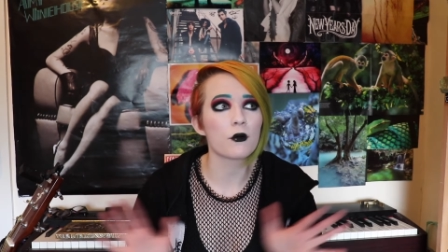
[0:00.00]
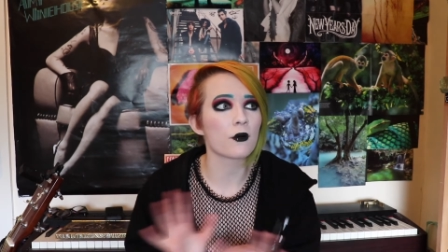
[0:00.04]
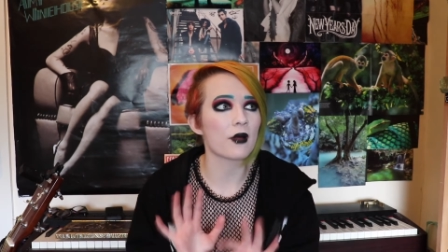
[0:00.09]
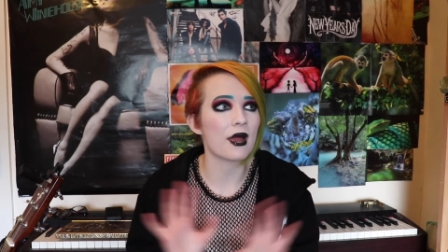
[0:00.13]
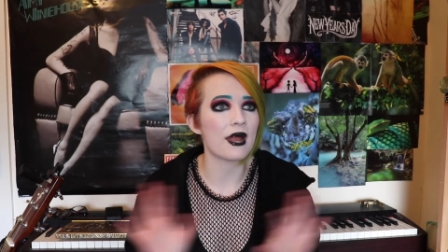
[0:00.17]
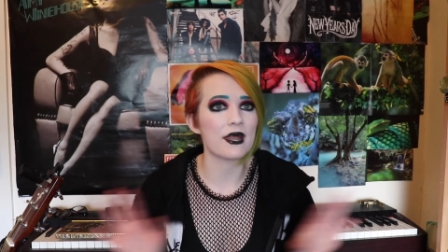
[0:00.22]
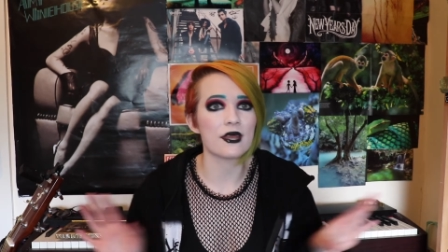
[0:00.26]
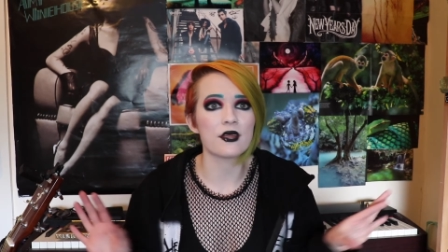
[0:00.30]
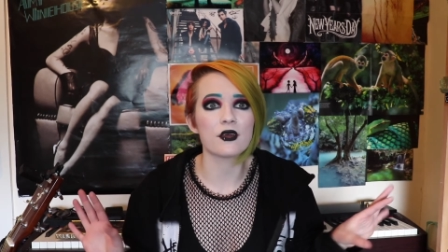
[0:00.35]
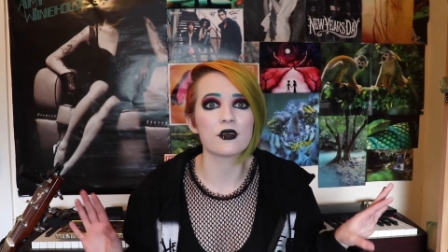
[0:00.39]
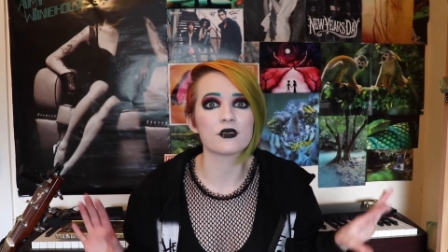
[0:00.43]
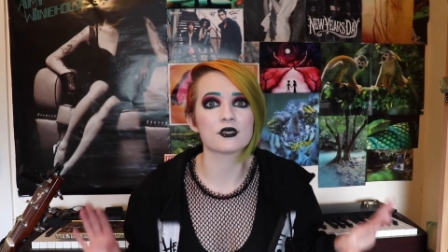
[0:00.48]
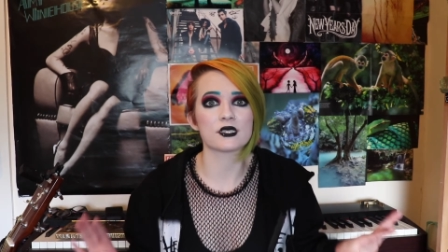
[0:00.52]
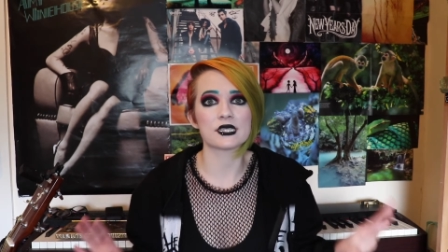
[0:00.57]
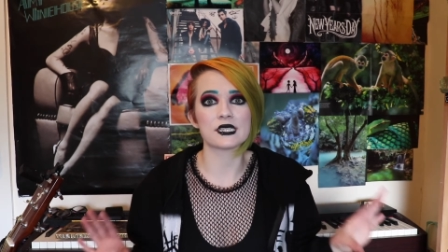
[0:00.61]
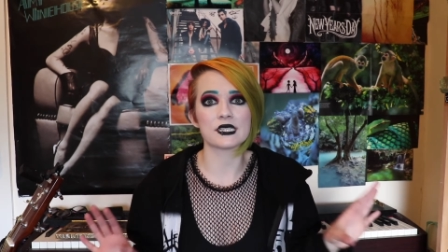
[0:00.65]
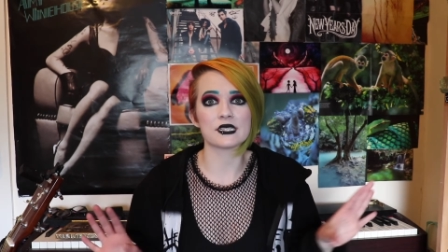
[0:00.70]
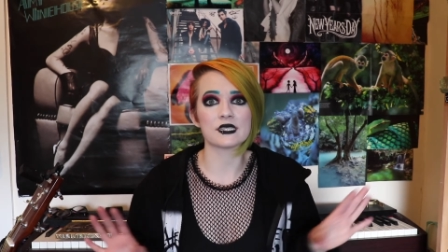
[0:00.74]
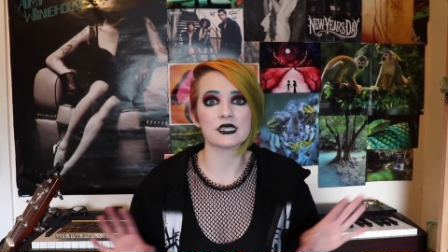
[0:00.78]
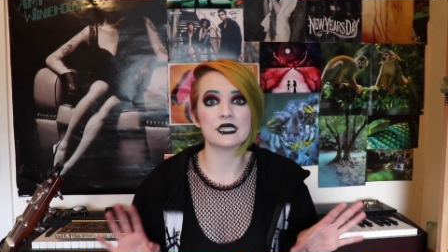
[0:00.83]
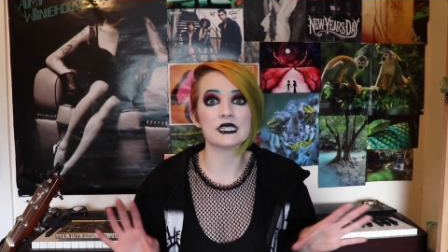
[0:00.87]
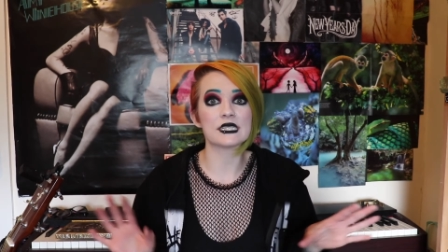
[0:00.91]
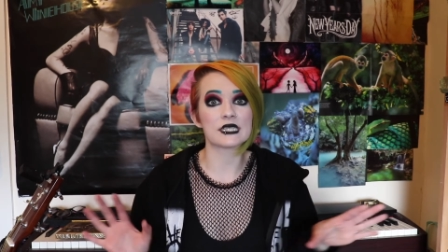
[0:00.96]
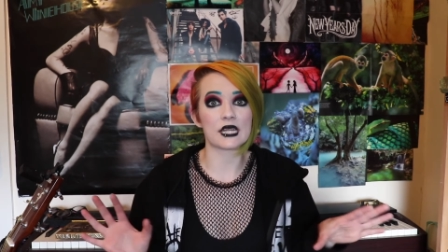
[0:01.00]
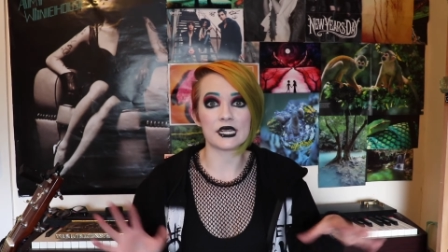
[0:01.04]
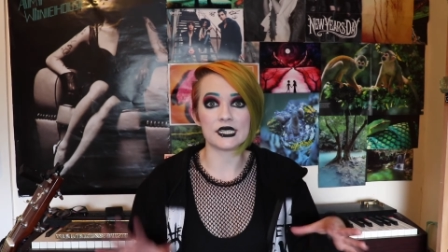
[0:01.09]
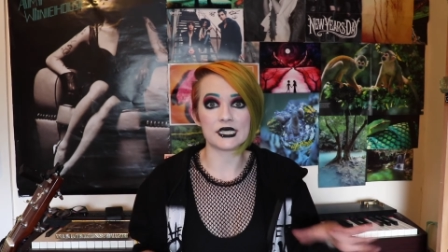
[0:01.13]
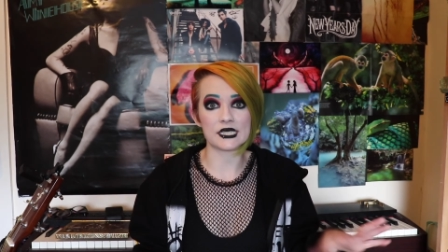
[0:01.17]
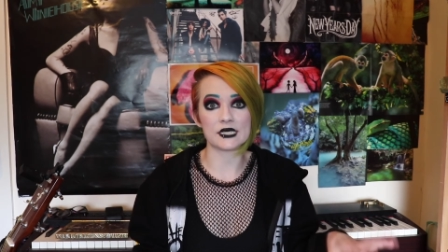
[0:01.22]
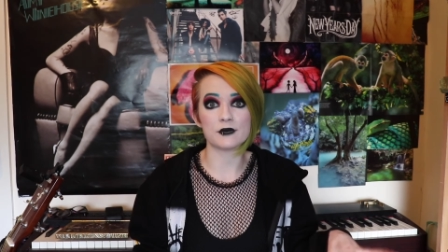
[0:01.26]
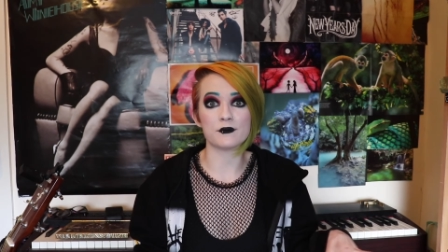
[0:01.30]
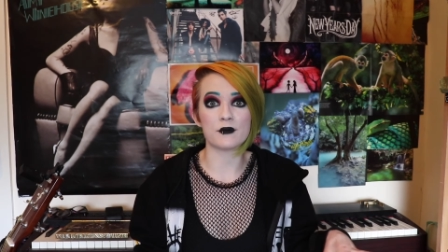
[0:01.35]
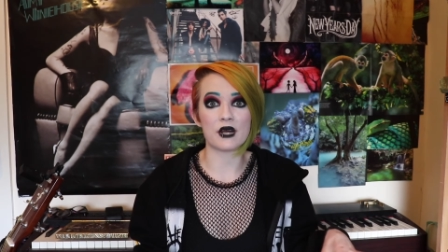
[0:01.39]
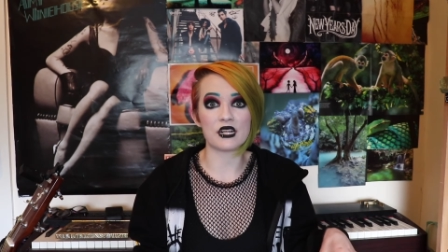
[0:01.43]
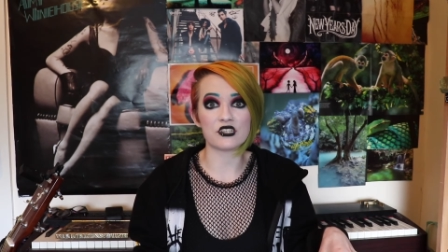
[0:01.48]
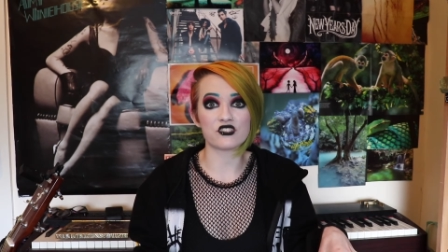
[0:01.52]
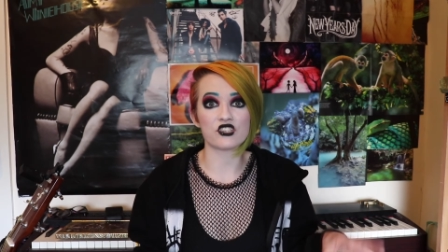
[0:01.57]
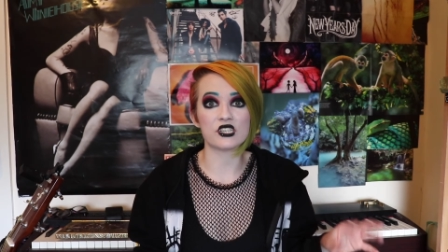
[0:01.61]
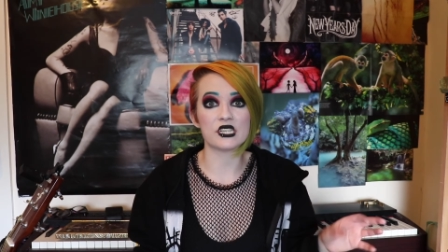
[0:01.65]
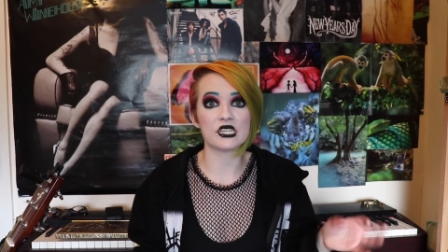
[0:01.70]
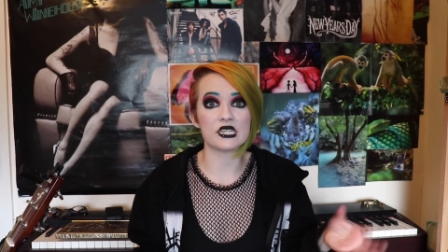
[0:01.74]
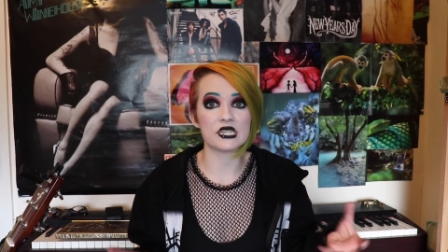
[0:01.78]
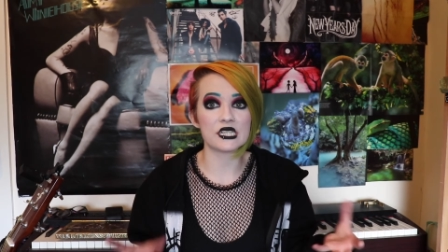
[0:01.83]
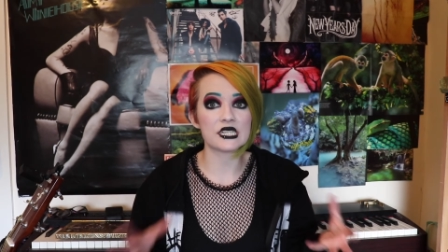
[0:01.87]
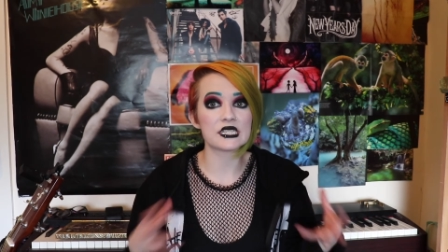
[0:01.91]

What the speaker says: or any other theories that I didn't mention in